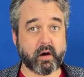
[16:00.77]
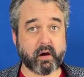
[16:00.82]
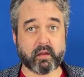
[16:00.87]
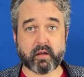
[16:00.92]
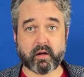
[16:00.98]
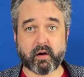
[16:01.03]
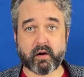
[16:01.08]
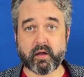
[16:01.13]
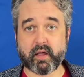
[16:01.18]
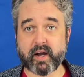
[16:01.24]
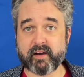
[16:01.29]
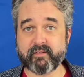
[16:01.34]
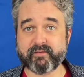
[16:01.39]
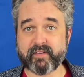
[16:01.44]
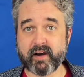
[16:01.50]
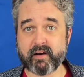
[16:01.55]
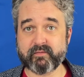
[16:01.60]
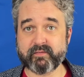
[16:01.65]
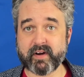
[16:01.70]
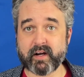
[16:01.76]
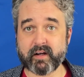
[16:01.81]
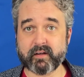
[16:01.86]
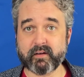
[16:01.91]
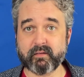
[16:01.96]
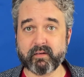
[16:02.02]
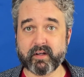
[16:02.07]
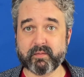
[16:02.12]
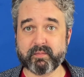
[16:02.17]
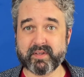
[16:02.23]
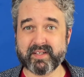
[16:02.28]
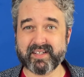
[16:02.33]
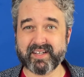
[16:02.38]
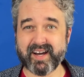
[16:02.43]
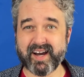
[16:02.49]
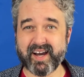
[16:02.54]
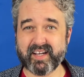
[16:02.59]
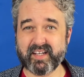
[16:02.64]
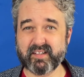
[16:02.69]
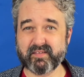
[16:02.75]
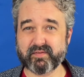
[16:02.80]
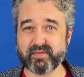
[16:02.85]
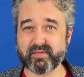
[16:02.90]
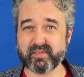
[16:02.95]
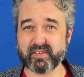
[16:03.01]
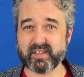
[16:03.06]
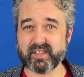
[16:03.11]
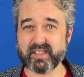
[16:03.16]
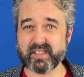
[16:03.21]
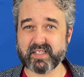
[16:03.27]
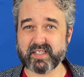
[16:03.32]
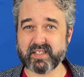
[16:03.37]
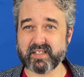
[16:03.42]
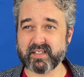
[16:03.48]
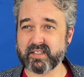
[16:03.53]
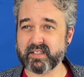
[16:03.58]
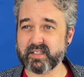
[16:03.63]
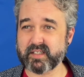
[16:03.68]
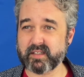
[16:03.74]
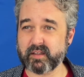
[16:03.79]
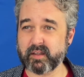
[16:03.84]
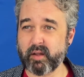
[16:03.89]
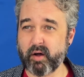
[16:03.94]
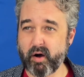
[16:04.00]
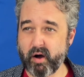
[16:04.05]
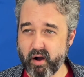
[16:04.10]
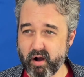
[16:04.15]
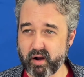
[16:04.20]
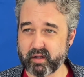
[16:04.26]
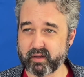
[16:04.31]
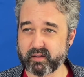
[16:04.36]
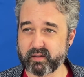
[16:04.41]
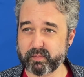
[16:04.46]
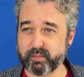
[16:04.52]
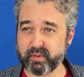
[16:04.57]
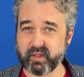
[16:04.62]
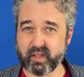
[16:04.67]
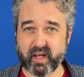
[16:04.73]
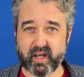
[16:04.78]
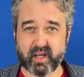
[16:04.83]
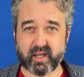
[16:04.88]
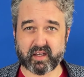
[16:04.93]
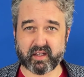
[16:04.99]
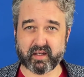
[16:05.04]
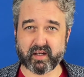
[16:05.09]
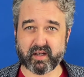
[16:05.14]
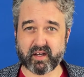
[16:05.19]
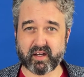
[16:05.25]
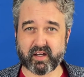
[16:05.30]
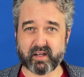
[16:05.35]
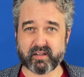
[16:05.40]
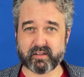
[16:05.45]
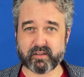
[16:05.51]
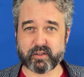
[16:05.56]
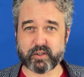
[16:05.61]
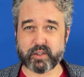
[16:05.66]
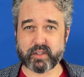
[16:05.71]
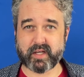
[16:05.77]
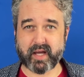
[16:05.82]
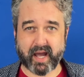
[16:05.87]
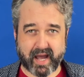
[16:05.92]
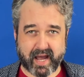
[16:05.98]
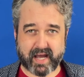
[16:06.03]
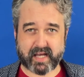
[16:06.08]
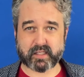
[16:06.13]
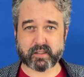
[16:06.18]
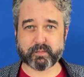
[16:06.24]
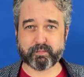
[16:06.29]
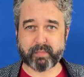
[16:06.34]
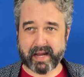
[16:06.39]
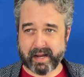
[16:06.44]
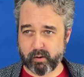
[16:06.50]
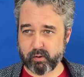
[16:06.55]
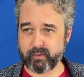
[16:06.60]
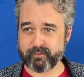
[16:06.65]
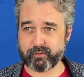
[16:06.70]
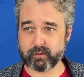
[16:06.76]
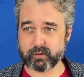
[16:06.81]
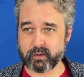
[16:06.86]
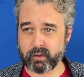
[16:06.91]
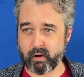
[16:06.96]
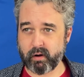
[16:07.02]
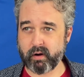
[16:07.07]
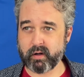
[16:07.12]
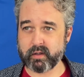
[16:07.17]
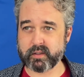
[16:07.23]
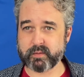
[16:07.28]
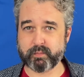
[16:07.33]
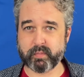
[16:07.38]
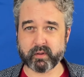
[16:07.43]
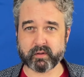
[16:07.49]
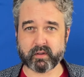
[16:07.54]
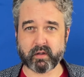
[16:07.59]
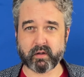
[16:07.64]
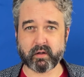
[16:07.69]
in all, I found Valkyrie to be kind of a slog to play. She has powerful cards, but they're